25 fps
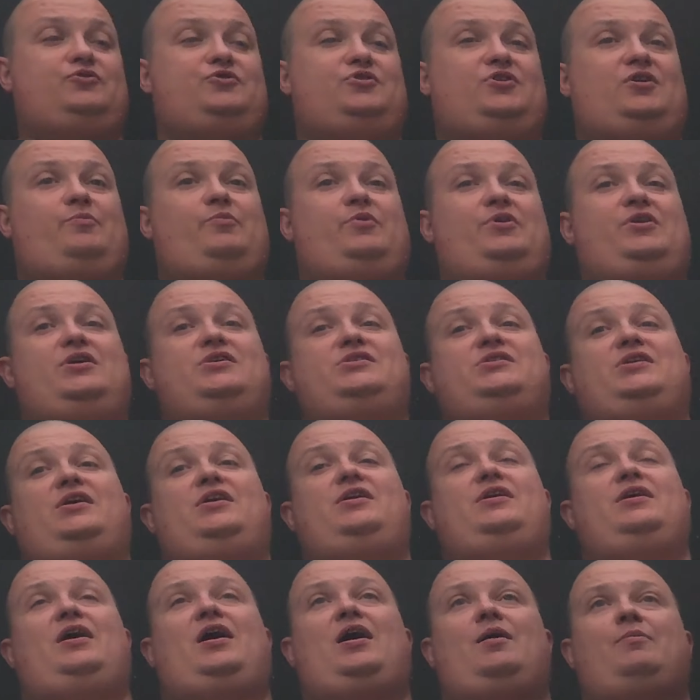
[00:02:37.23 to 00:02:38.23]
when you take your
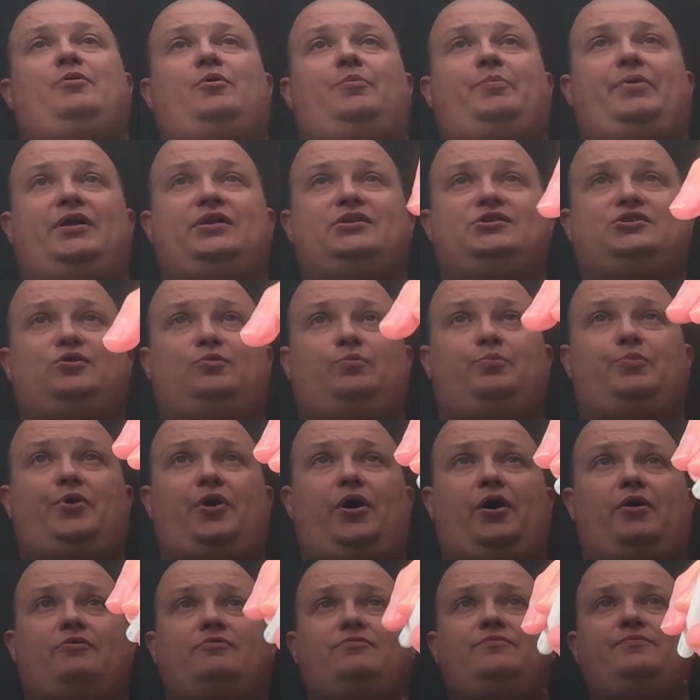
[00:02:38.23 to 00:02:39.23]
Apple Pencil Pro,
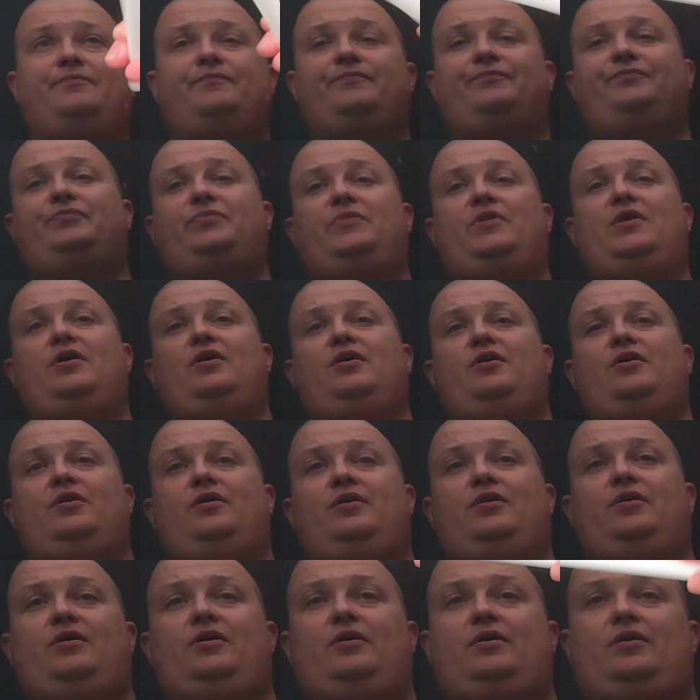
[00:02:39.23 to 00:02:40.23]

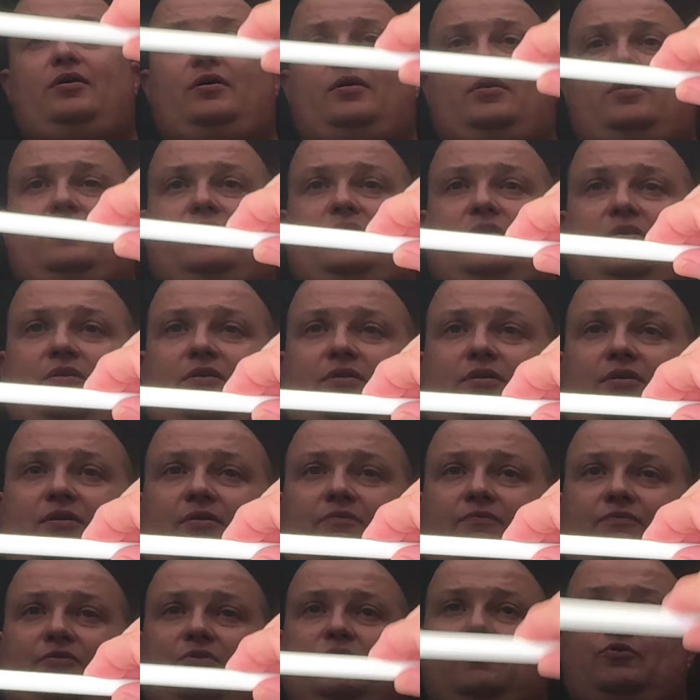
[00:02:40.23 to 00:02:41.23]
and then if
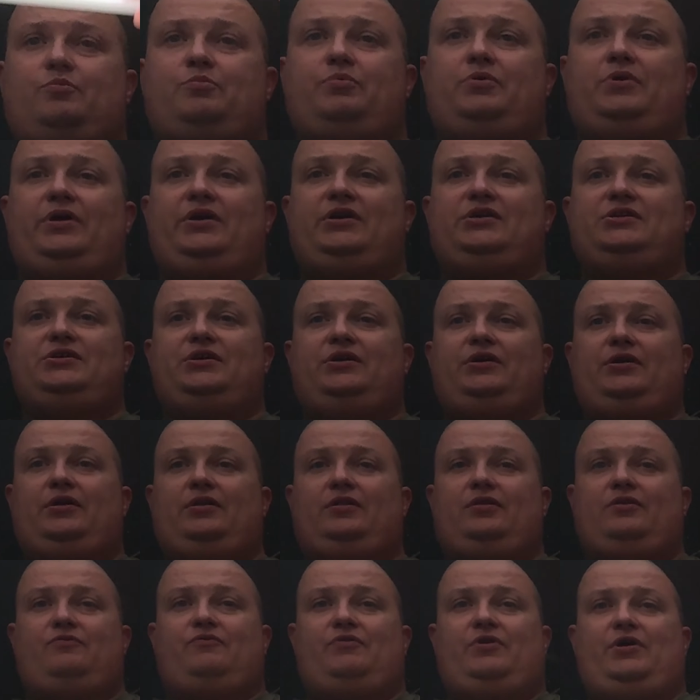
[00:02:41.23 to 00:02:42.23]
you place it in the
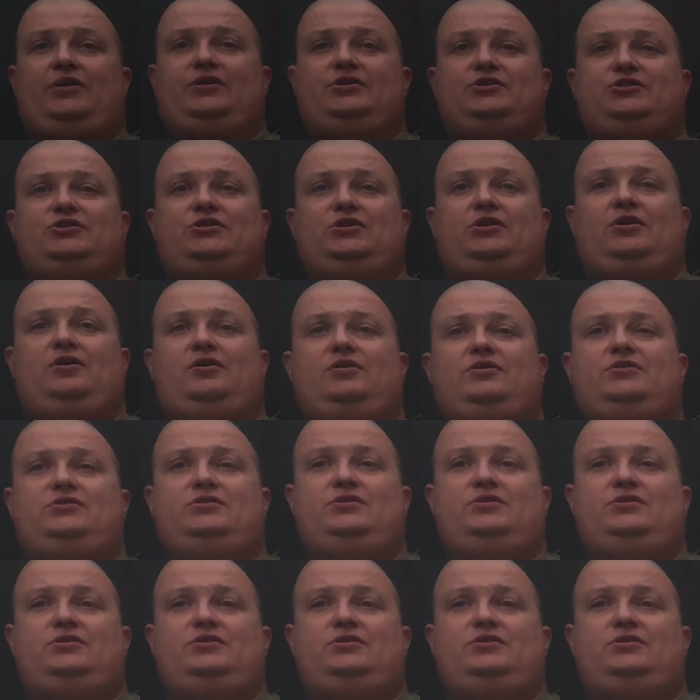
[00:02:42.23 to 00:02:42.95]
right slot,